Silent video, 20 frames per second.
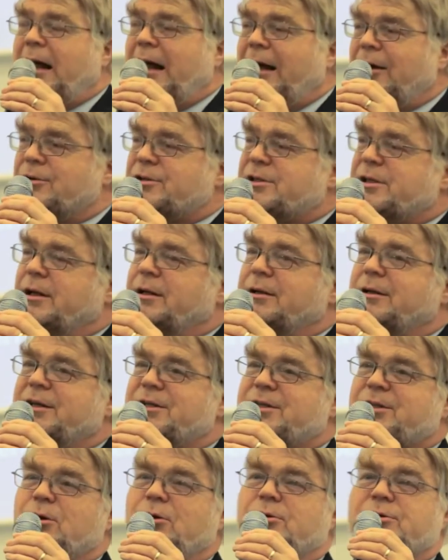housing
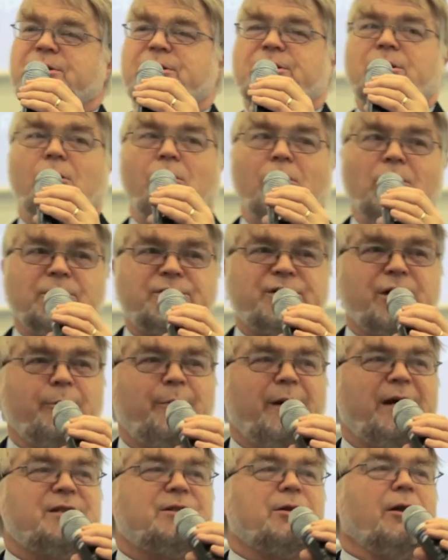discourse is also
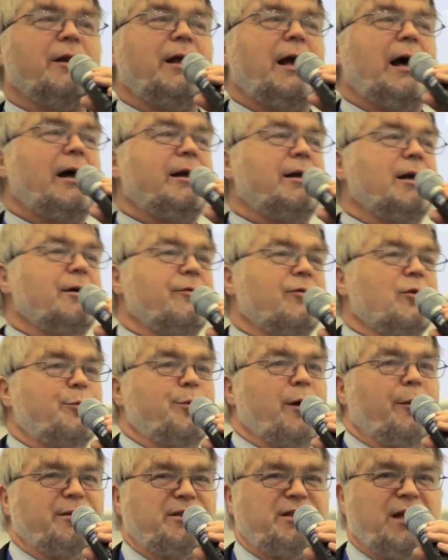based on the idea of the
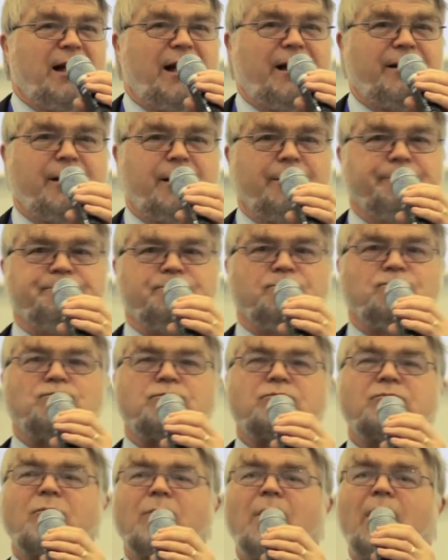property ladder.
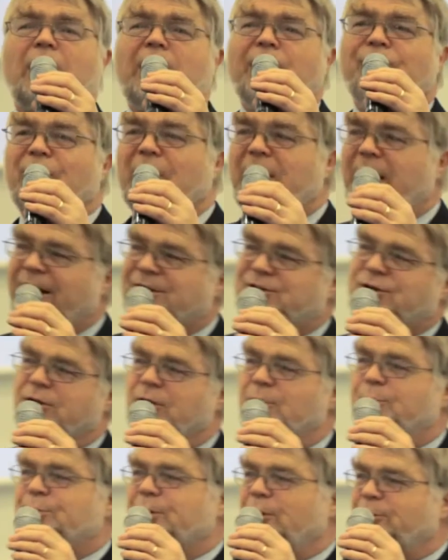If you get on
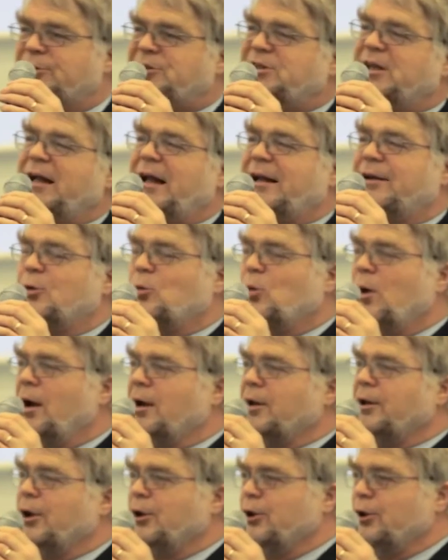the property ladder
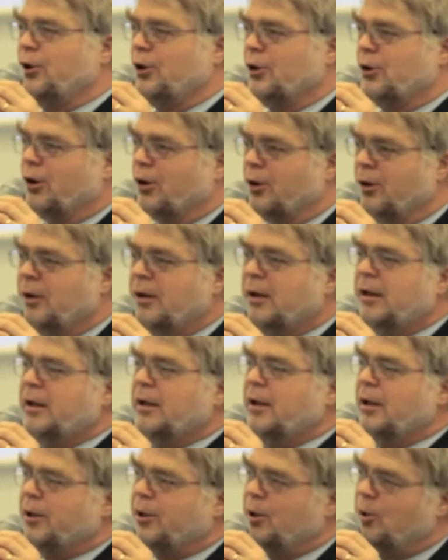while you're young,
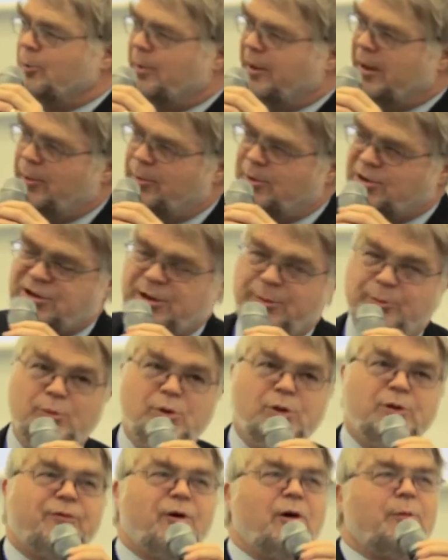you'll be able to
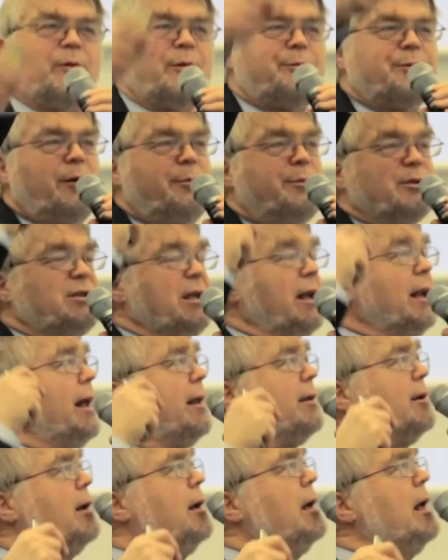move up the property
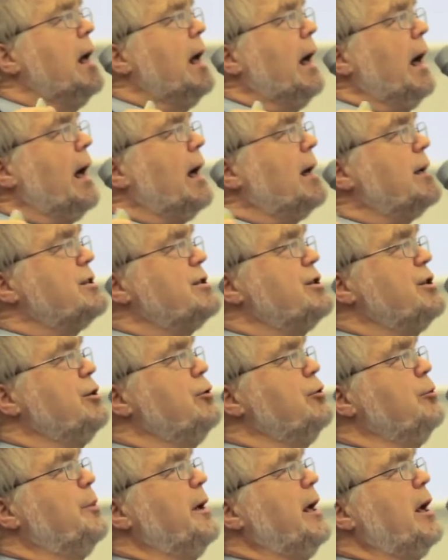ladder as
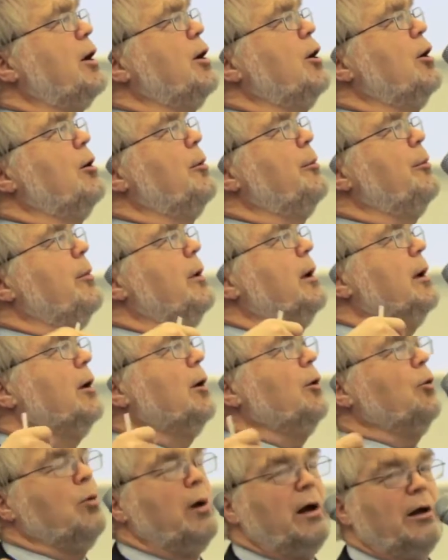you become
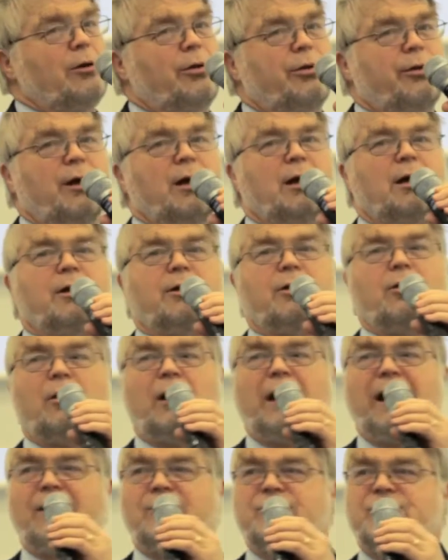wealthier and
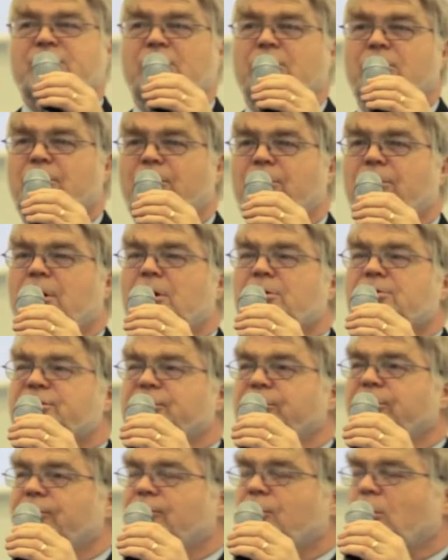your household grows
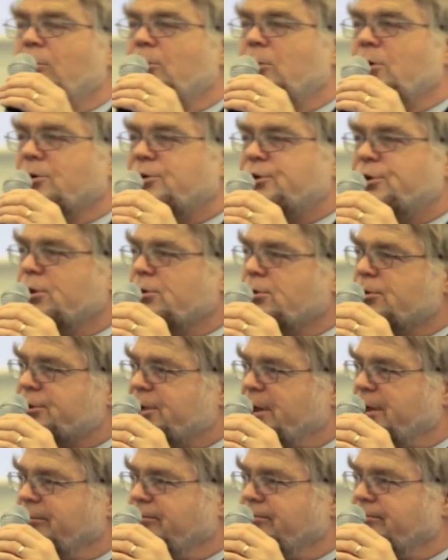and you've got more
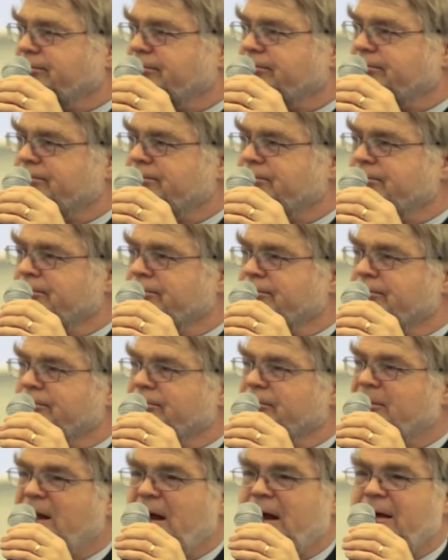children.
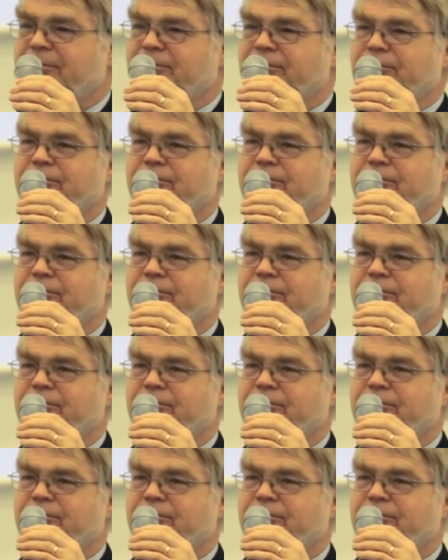Yeah?